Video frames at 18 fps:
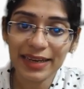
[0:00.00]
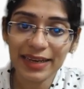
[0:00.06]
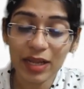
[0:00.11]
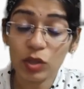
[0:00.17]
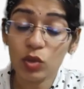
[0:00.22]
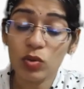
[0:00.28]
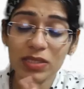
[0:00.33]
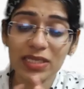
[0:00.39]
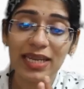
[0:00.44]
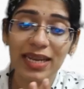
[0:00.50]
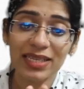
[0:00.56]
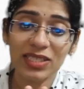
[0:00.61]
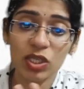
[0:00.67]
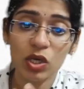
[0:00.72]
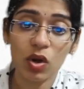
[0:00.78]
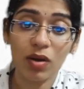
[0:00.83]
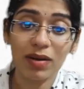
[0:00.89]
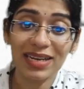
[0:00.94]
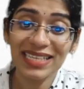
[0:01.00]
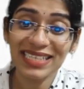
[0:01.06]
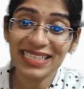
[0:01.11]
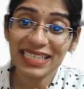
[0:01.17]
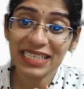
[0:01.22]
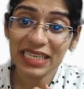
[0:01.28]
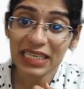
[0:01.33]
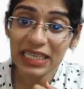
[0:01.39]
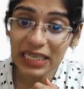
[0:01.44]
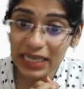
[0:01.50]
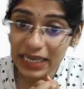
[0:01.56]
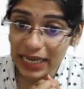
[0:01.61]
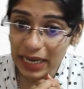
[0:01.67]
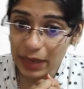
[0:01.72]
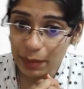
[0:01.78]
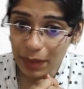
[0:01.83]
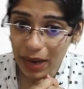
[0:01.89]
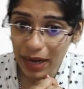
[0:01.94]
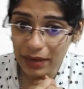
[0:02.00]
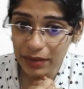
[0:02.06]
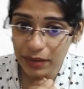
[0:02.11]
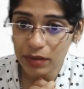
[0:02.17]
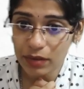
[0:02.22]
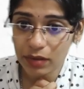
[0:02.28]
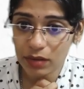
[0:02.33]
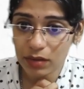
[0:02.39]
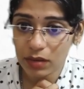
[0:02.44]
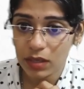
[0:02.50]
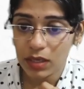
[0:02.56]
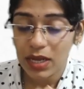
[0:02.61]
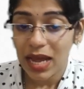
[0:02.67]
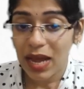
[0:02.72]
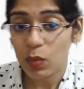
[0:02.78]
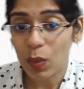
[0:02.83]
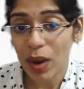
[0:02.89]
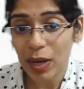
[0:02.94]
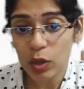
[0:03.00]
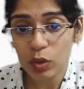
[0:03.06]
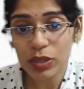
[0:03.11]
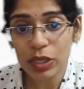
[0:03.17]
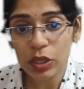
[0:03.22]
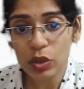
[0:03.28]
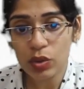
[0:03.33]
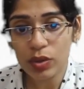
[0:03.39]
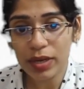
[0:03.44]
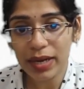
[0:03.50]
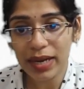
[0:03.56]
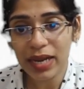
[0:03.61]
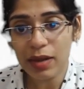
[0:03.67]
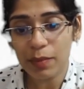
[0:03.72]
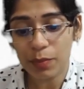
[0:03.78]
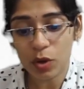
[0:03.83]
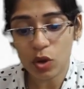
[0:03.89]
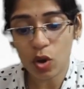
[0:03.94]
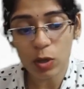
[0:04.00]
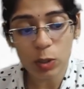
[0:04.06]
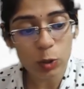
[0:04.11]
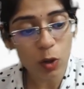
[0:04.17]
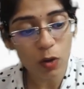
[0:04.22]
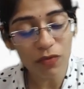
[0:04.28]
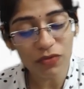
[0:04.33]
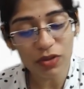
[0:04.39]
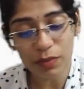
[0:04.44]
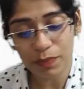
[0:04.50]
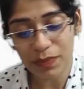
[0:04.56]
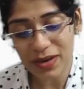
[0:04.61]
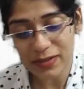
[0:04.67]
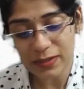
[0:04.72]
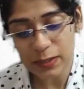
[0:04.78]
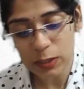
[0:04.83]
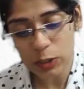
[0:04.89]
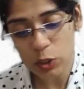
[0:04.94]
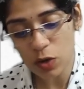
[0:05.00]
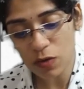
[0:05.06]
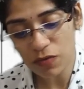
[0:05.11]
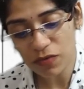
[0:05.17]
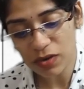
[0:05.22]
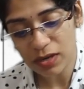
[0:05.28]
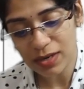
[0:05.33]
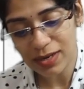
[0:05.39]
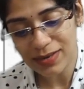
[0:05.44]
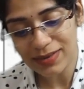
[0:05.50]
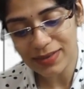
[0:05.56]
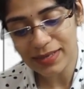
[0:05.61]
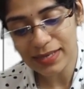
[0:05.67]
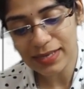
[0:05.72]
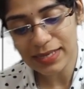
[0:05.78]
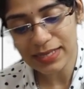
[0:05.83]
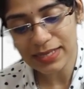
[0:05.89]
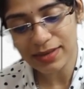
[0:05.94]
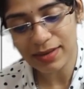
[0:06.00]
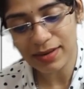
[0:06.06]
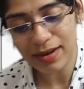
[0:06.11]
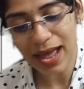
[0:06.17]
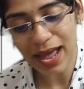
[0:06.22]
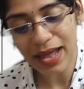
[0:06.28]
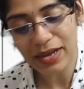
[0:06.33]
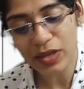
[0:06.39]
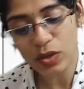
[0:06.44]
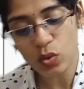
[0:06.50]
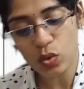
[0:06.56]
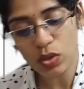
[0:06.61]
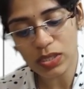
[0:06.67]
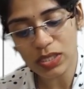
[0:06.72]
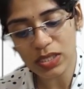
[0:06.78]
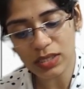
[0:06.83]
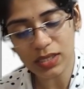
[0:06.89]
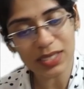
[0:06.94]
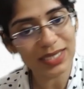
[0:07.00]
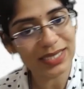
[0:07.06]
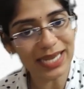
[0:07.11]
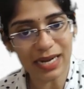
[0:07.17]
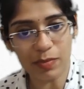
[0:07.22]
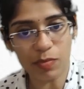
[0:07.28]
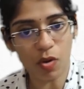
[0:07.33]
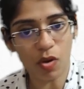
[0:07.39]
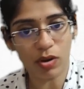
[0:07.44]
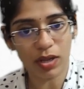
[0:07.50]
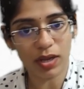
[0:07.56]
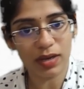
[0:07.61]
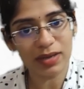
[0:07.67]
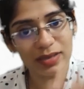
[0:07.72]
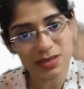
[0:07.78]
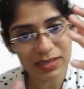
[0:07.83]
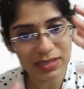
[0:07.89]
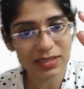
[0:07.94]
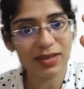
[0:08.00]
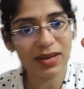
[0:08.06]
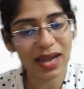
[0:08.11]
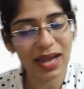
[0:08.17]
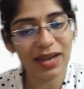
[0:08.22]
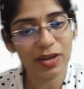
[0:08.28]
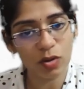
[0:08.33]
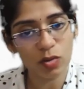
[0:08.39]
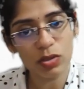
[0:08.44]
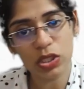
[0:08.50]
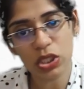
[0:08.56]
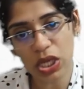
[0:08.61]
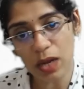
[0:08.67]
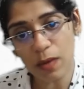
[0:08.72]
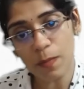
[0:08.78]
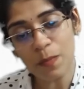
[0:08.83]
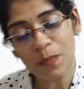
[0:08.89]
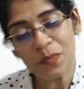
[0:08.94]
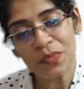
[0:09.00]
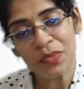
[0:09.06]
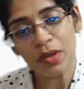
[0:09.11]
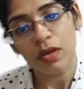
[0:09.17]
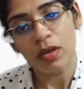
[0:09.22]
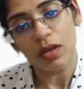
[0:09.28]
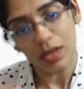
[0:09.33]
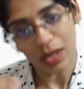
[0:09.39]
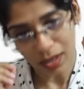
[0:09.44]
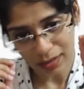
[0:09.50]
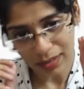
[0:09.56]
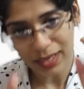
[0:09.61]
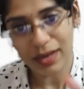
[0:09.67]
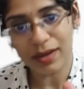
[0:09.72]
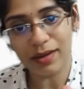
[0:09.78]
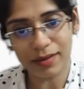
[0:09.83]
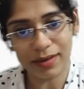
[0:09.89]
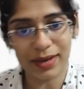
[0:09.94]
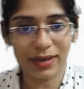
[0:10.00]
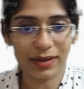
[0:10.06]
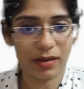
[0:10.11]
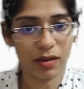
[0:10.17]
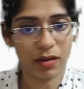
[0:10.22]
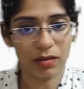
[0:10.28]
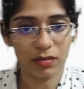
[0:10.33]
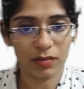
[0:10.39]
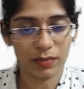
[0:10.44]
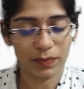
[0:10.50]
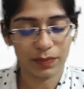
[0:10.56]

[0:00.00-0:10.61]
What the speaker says: those areas are called as grey matter. And why do they look grey? Because of the presence of Nissls granules in the cell body. Nissls granules are, they are grey in color.